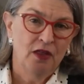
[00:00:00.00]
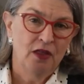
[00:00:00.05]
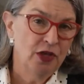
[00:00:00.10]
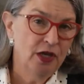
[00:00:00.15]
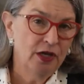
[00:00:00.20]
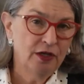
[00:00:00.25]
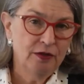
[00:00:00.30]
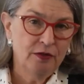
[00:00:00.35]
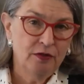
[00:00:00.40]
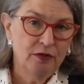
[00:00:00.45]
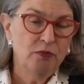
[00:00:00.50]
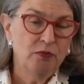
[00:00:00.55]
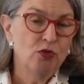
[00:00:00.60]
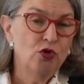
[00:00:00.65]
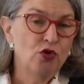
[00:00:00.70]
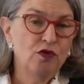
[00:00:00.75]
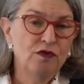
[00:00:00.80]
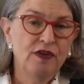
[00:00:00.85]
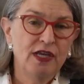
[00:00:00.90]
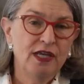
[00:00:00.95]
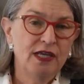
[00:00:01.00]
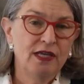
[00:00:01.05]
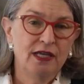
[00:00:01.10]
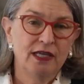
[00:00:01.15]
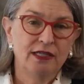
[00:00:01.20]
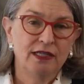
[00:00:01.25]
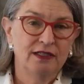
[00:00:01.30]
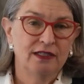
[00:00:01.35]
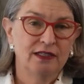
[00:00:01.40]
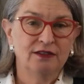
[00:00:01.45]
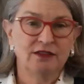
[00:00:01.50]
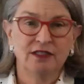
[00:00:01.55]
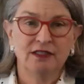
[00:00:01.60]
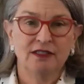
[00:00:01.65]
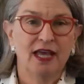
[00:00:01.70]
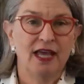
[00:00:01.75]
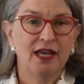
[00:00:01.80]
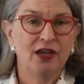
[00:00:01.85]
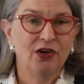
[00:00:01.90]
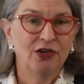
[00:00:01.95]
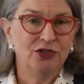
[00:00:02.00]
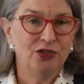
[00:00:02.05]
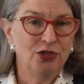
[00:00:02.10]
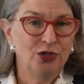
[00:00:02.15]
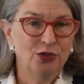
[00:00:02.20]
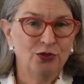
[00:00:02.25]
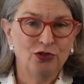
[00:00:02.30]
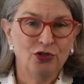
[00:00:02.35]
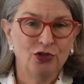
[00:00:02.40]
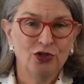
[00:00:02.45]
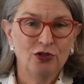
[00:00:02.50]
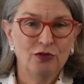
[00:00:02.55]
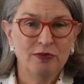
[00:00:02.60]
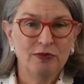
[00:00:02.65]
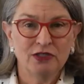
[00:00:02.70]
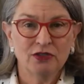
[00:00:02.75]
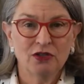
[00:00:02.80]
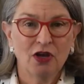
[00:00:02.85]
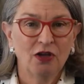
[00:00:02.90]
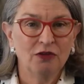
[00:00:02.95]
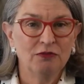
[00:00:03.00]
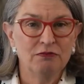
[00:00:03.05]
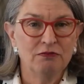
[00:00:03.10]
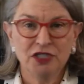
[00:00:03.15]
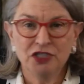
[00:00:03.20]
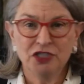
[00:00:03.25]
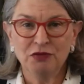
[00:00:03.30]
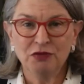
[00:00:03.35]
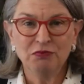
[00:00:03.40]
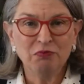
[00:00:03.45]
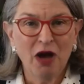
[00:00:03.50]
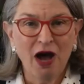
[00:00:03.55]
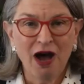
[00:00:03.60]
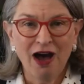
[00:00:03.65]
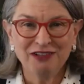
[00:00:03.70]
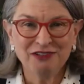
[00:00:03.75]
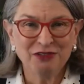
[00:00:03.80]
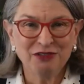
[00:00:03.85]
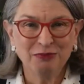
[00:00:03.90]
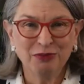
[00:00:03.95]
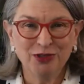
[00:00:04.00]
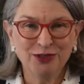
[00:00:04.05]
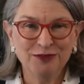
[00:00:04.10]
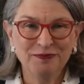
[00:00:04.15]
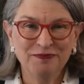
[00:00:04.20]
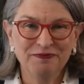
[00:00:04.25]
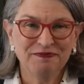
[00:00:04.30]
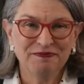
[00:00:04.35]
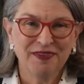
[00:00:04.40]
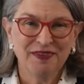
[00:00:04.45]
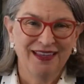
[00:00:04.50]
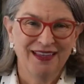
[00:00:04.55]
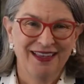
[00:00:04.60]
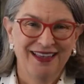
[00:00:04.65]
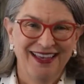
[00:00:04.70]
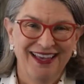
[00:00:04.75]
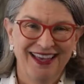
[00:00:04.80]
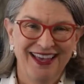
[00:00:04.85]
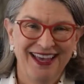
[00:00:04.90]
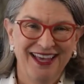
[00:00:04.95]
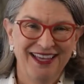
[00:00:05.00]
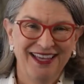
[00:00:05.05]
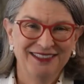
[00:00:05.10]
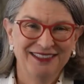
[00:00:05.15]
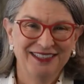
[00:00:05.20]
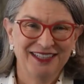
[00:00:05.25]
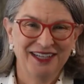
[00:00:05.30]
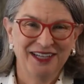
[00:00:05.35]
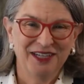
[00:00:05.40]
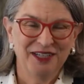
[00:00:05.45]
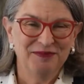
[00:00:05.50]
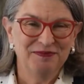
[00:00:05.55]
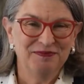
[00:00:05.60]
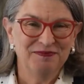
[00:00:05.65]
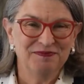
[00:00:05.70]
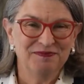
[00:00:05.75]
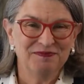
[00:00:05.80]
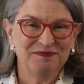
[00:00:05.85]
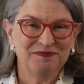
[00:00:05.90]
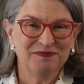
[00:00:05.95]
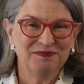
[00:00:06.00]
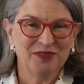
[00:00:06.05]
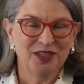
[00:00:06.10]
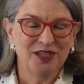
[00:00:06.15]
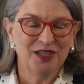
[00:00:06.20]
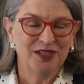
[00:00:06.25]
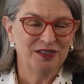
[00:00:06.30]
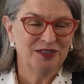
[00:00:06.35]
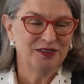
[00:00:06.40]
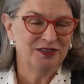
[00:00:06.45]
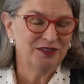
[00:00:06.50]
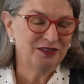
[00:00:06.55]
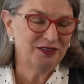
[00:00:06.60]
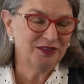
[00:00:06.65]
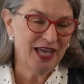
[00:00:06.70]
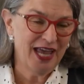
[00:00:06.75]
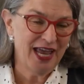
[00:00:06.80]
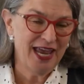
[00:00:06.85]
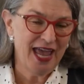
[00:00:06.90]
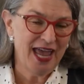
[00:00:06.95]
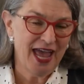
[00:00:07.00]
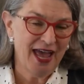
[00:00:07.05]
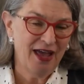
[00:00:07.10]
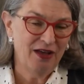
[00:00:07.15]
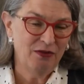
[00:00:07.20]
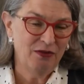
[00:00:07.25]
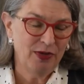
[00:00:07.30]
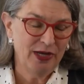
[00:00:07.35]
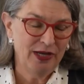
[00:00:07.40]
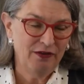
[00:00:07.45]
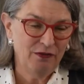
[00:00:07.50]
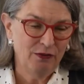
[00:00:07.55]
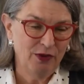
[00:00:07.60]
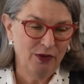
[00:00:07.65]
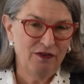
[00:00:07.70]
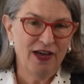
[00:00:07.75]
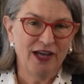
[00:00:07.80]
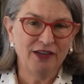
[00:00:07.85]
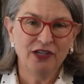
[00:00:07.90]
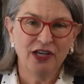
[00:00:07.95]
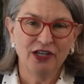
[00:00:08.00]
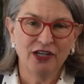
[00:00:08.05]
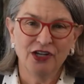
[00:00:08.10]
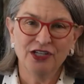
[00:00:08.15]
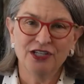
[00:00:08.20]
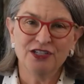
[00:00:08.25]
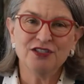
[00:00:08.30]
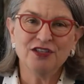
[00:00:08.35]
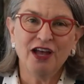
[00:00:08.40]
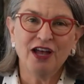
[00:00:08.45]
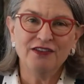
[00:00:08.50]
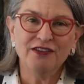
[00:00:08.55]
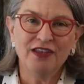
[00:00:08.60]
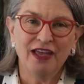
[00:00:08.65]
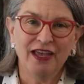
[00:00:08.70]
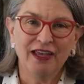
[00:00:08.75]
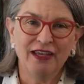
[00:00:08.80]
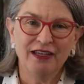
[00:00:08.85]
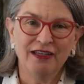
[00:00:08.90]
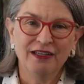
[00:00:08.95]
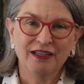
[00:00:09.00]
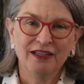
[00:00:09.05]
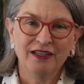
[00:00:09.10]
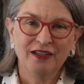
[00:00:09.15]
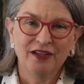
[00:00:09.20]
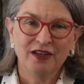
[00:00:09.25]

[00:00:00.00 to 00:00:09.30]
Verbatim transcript: The the movie exists today on YouTube. It's called Mission Possible. And um, the day at, we we found out on a Sunday